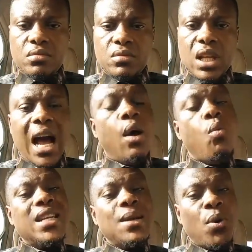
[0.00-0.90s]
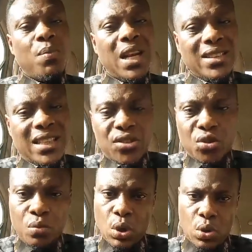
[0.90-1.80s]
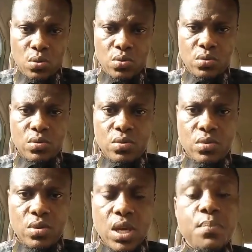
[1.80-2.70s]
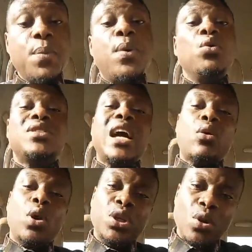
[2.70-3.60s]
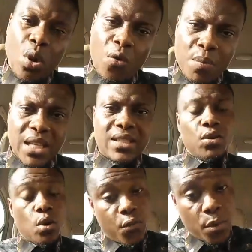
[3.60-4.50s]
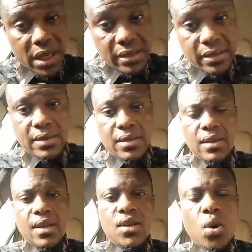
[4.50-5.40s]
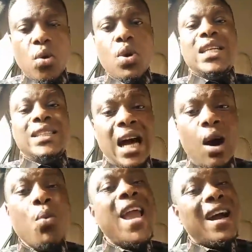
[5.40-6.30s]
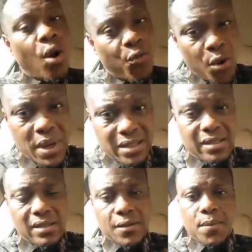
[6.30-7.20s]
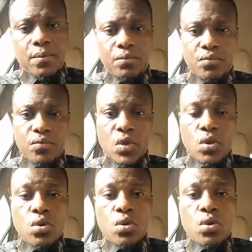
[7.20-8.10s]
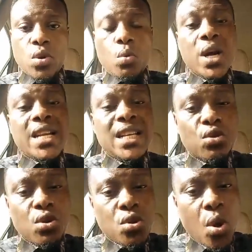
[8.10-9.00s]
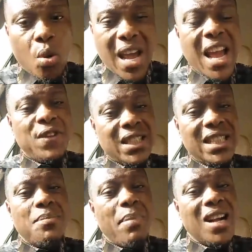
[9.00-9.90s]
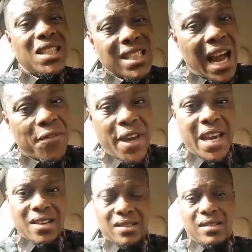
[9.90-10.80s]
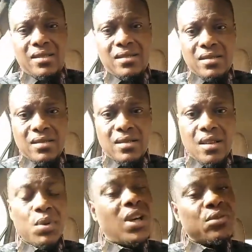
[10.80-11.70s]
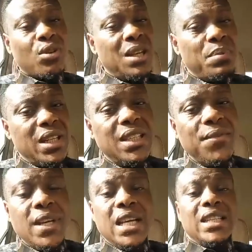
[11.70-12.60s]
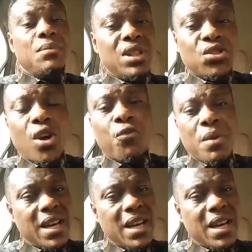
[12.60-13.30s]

And when the problem starts tomorrow, people will start calling on government. So now we are government. We need to know everything about these affairs. Because I strongly believe the Ministry of Women